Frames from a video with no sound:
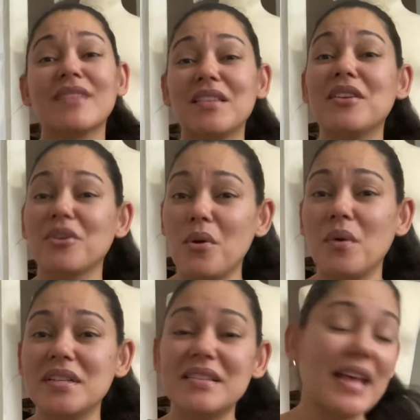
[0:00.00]
then you're gonna
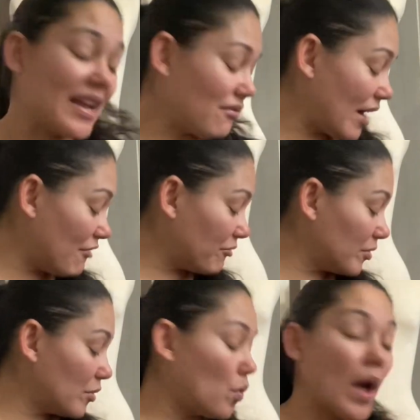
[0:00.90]
wanna hang around for
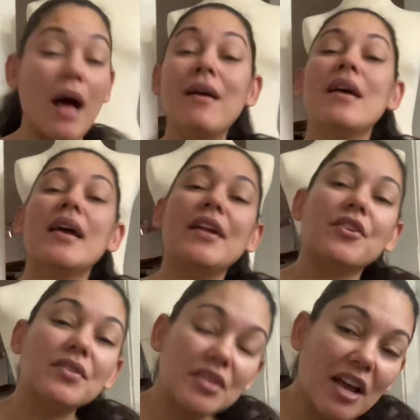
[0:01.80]
a little while and
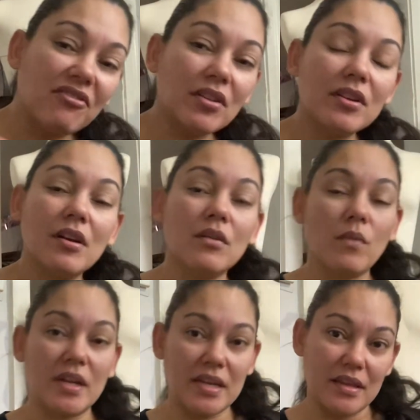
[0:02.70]
you're definitely gonna
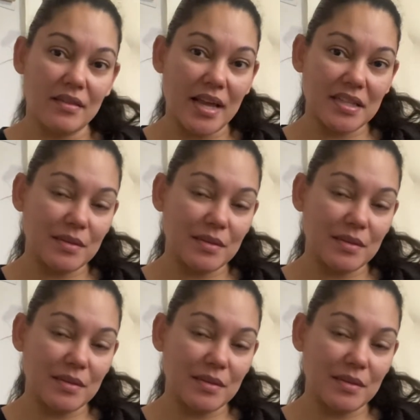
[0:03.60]
wanna hit that